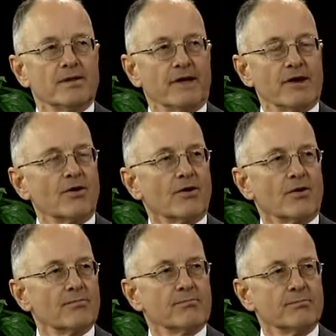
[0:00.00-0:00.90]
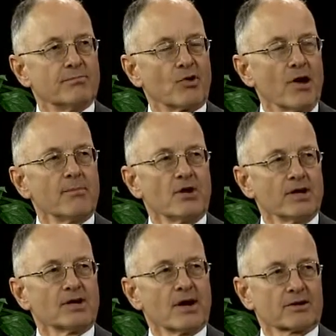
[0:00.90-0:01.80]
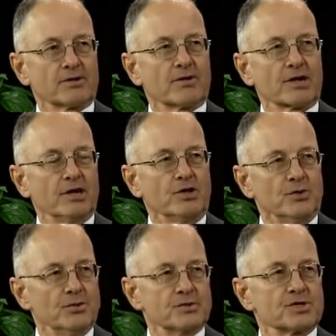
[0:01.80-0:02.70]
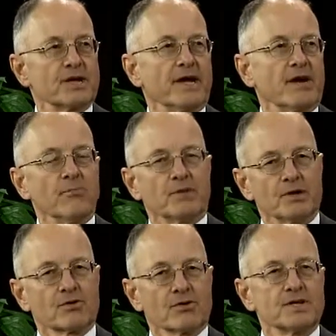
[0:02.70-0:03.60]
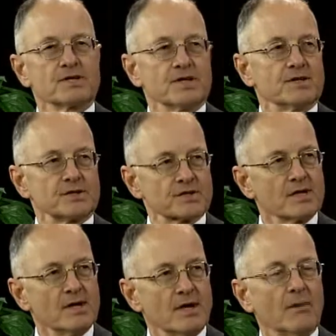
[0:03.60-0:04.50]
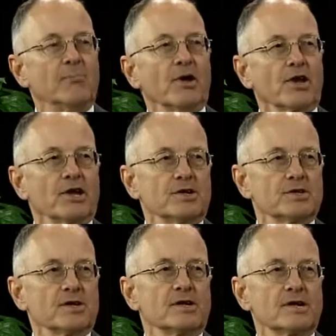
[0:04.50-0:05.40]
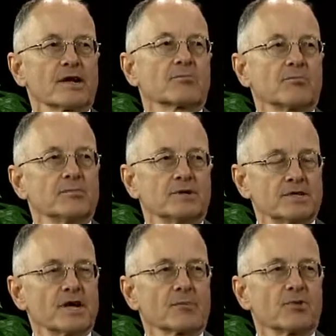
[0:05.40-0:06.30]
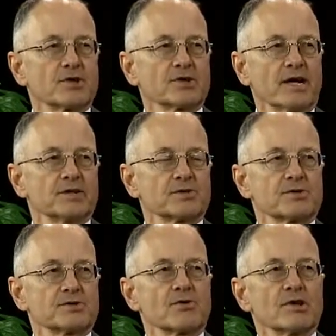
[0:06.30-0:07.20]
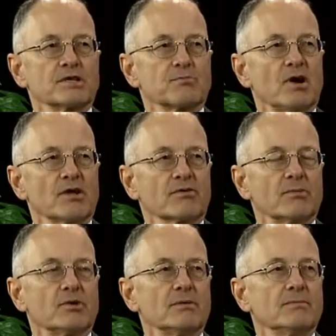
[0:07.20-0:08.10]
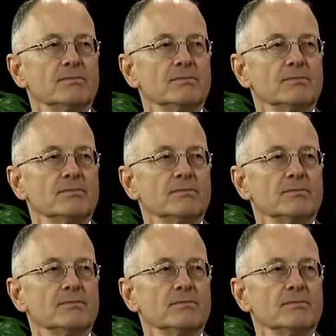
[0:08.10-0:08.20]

that her primary doctor can use to help increase his ability to detect detect breast cancer as early as possible.